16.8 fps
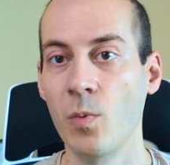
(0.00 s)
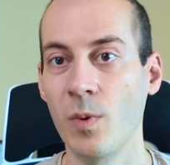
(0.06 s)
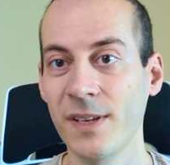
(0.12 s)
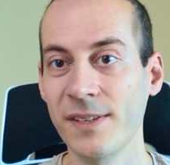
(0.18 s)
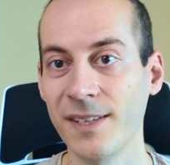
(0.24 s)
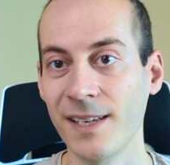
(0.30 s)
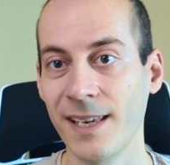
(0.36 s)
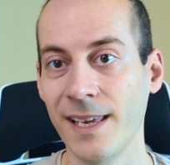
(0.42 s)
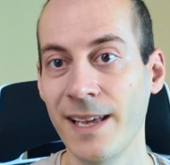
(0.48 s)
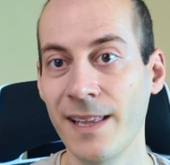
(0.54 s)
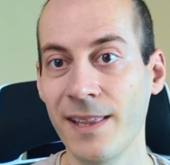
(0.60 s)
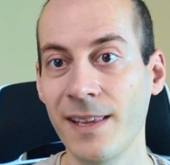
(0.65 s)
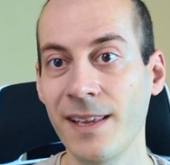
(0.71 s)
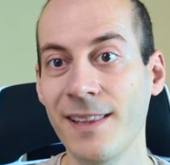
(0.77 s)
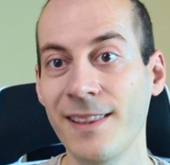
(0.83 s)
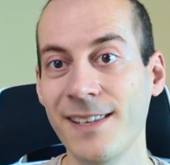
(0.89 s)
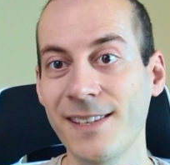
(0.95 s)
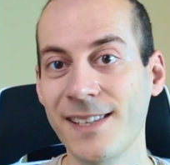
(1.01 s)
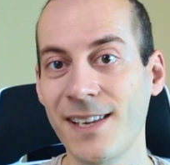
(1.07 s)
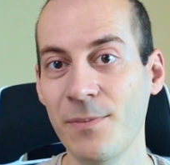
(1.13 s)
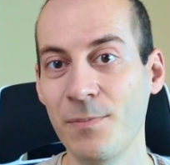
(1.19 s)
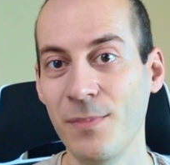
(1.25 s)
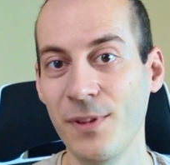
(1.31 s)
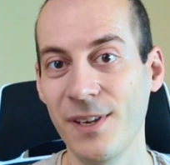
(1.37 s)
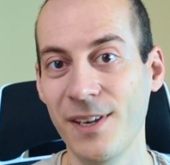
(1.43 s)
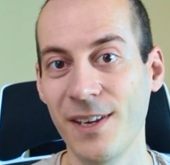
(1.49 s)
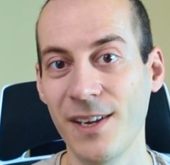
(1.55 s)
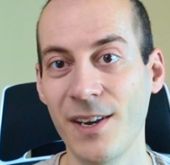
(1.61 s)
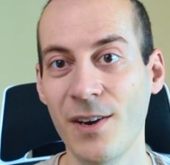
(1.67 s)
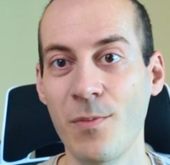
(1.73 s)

Once again, this can be